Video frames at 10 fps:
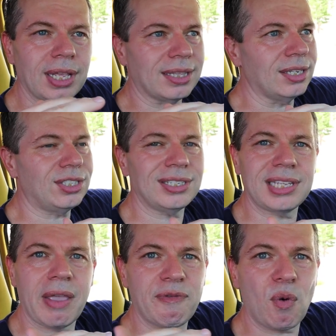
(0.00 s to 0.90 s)
like let's just
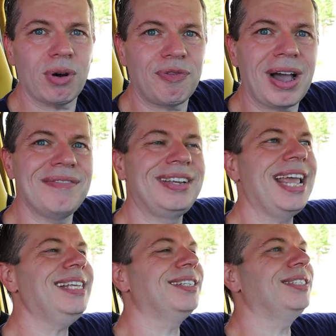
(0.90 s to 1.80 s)
say four or five
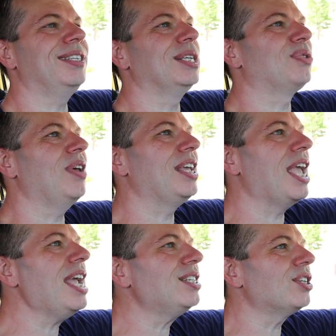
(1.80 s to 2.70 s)
days into this
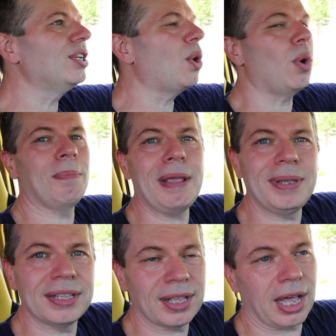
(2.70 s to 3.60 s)
vacation, or
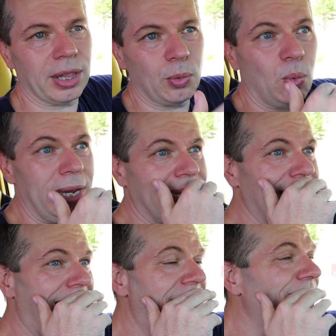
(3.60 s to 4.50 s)
maybe a week
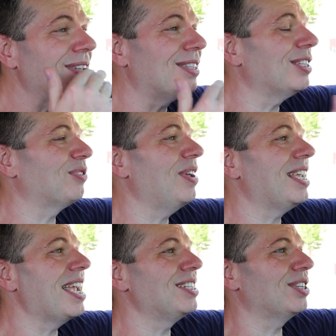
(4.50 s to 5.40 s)
and a half into this
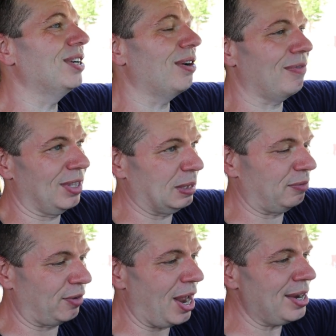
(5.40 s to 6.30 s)
vacation of this
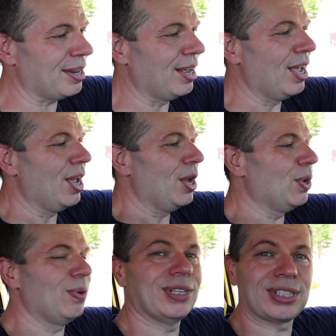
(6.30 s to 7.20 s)
friend
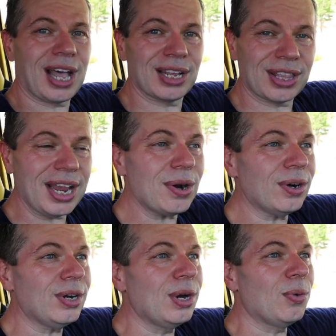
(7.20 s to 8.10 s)
who is not
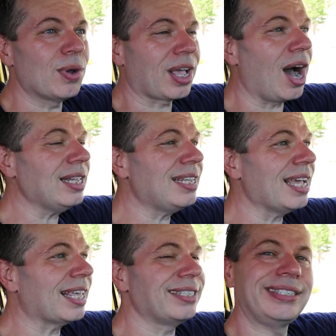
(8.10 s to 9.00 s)
there with
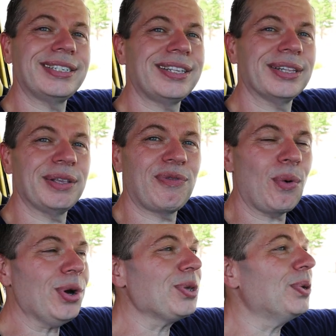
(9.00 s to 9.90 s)
content consistently
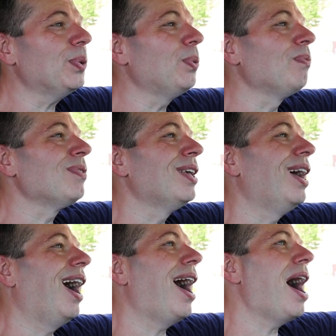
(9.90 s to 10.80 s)
for you,
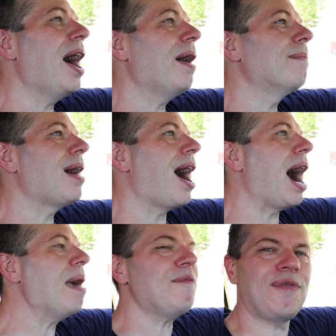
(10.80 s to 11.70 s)
um,
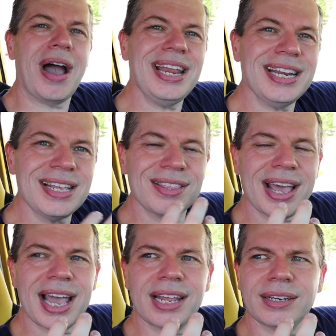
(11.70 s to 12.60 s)
I'm finding
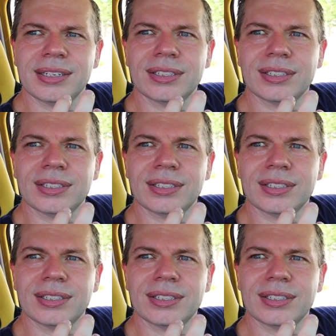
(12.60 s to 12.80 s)
that,